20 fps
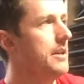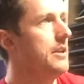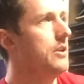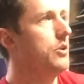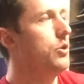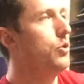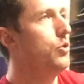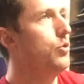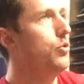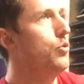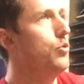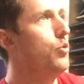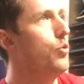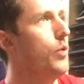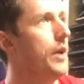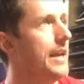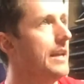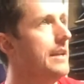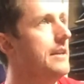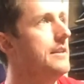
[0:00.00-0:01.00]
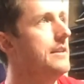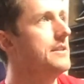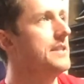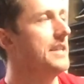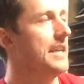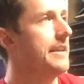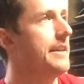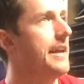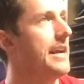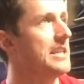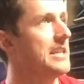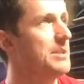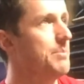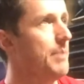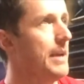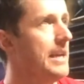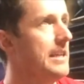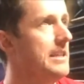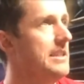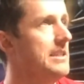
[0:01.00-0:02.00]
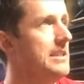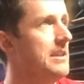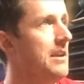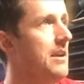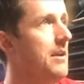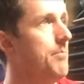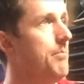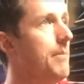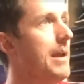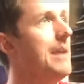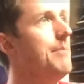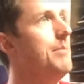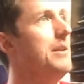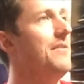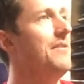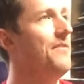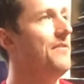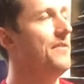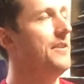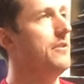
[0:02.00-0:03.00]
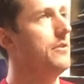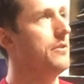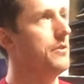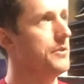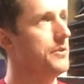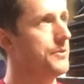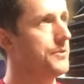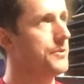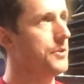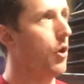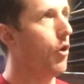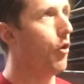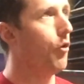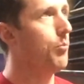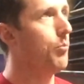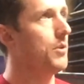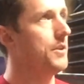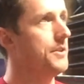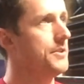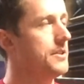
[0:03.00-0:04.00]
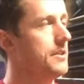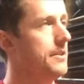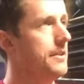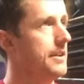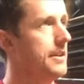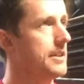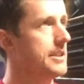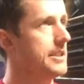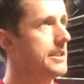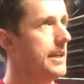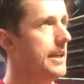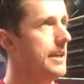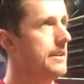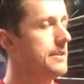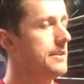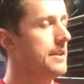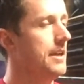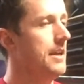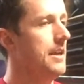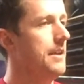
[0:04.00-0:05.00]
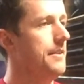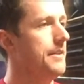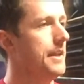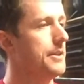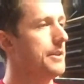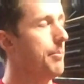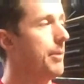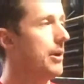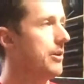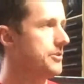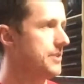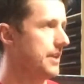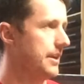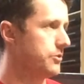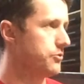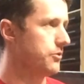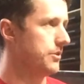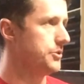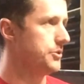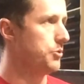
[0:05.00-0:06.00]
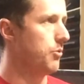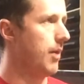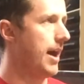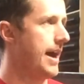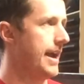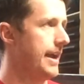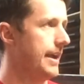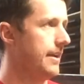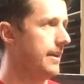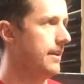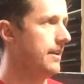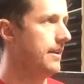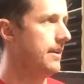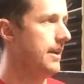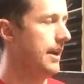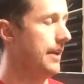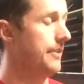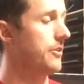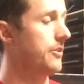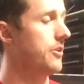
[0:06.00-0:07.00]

Somebody who is in that space maybe feels hopeless to the extent that the barriers to entry are too high.